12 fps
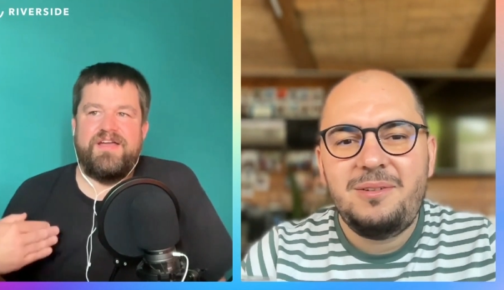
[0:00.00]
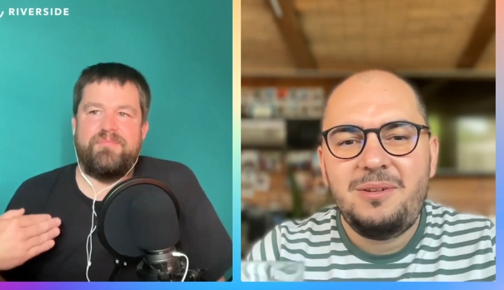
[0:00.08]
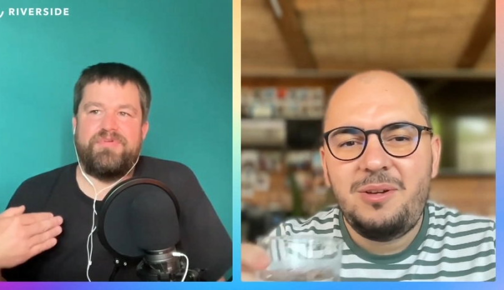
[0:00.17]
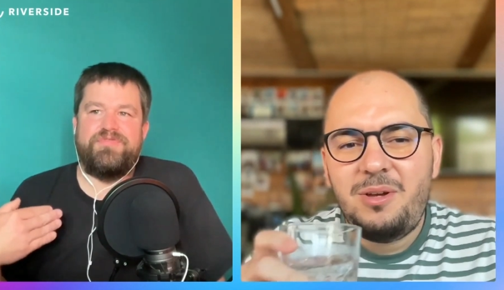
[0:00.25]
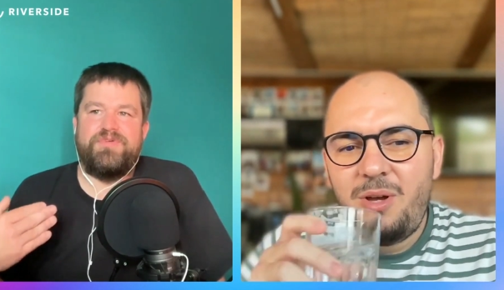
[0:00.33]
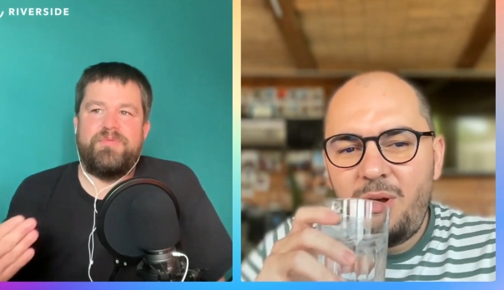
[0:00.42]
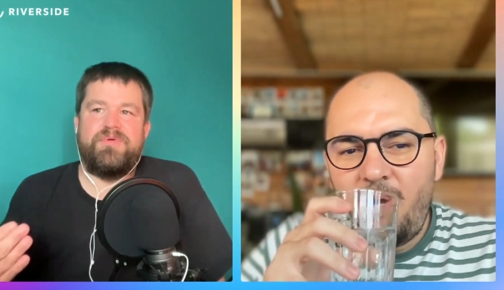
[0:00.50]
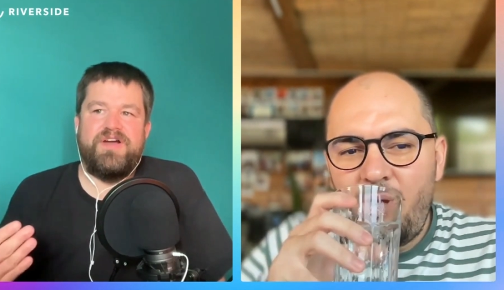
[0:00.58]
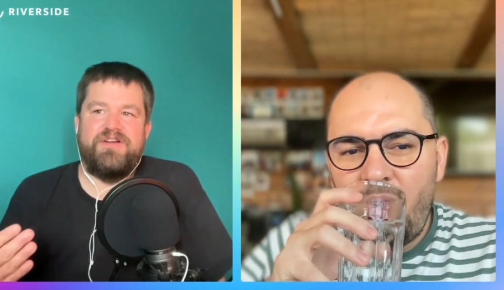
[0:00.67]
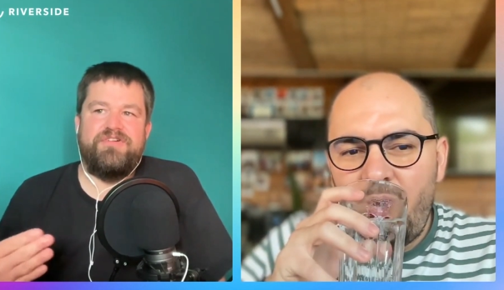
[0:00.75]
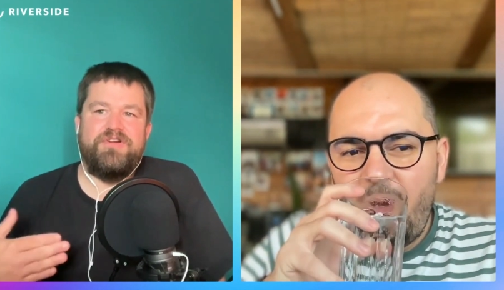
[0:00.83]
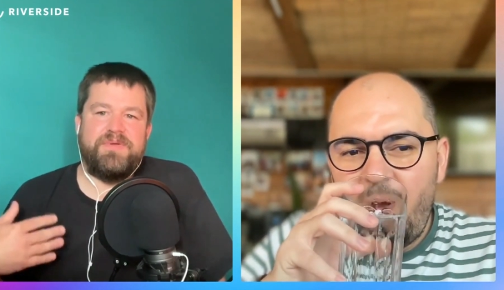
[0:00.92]
Speaker 1: I before
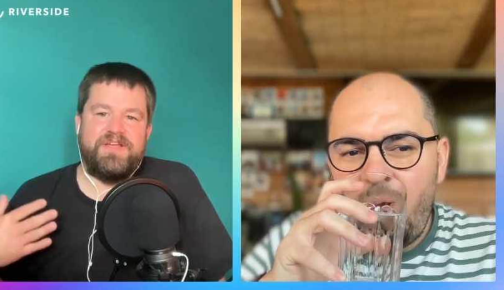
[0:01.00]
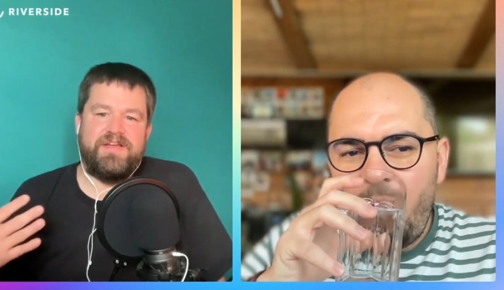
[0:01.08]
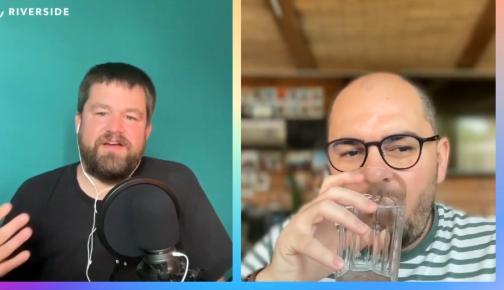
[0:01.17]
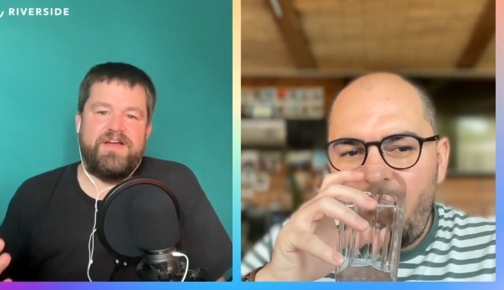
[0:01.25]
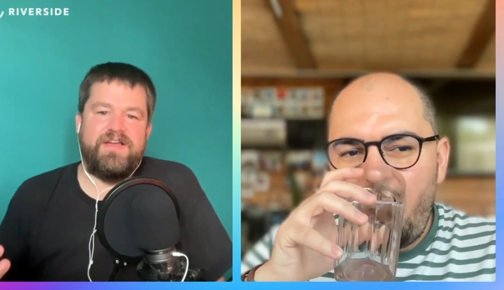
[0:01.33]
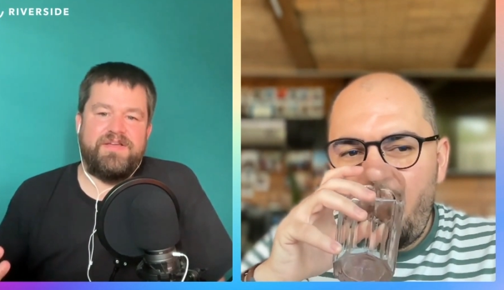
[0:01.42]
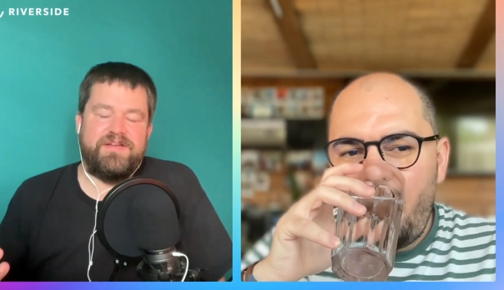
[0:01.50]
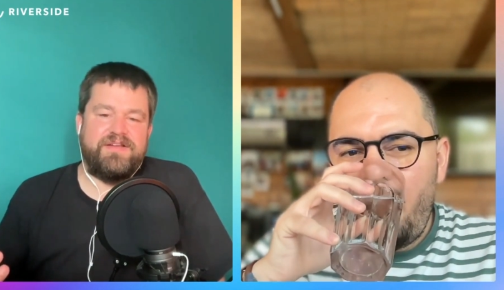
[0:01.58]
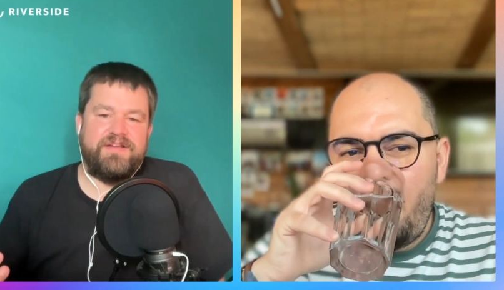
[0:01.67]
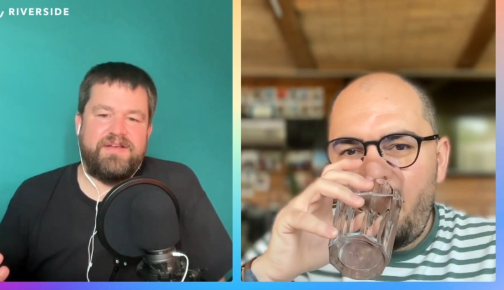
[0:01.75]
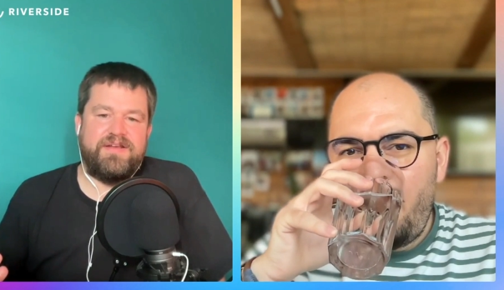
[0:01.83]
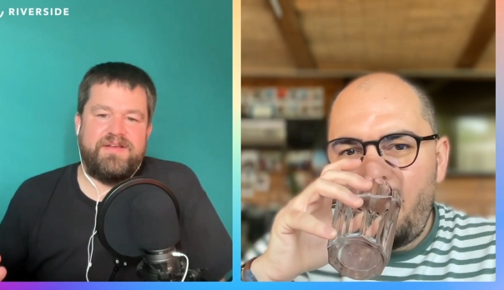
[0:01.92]
brighton ruby i
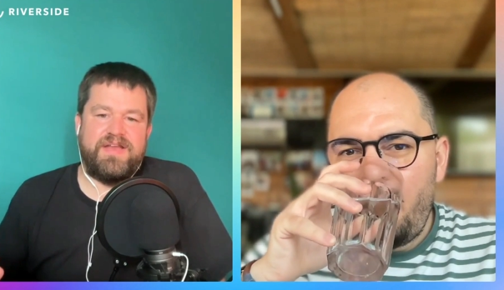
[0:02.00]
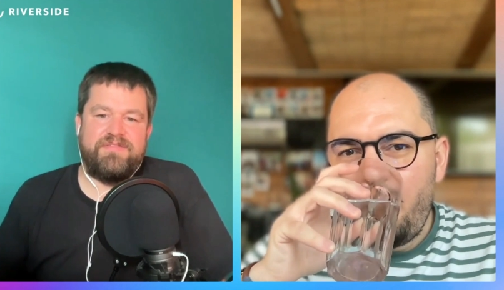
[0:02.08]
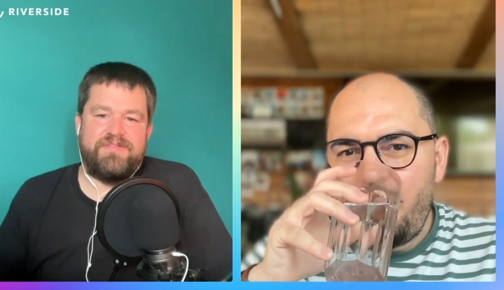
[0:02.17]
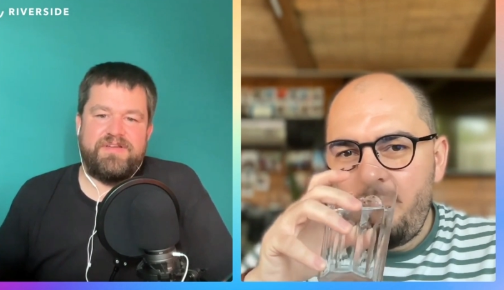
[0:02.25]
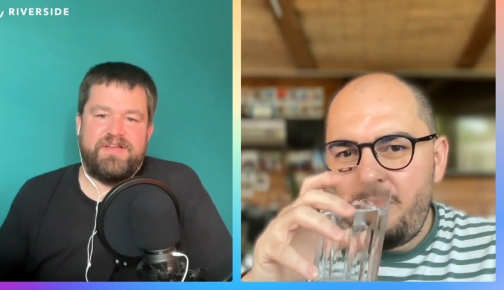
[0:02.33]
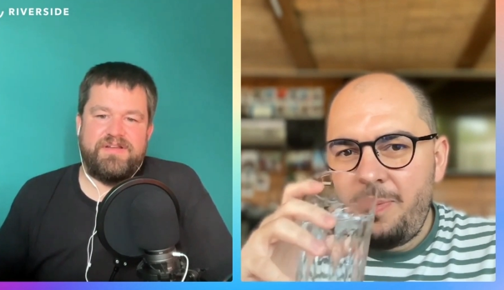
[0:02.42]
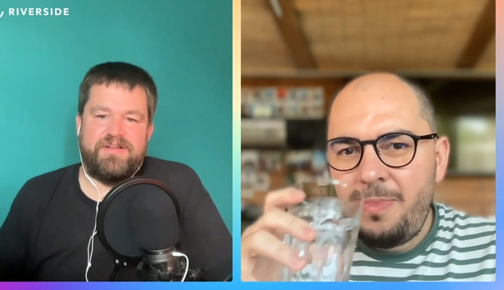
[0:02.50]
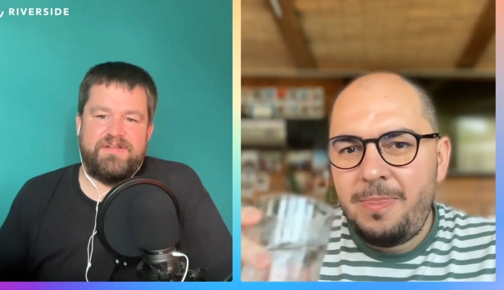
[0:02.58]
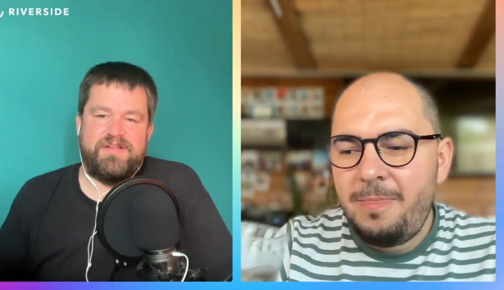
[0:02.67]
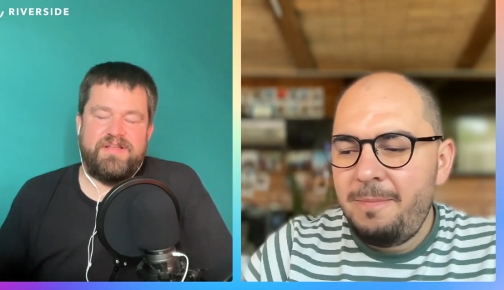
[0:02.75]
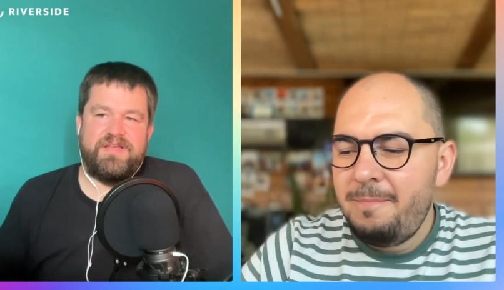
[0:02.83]
never uh,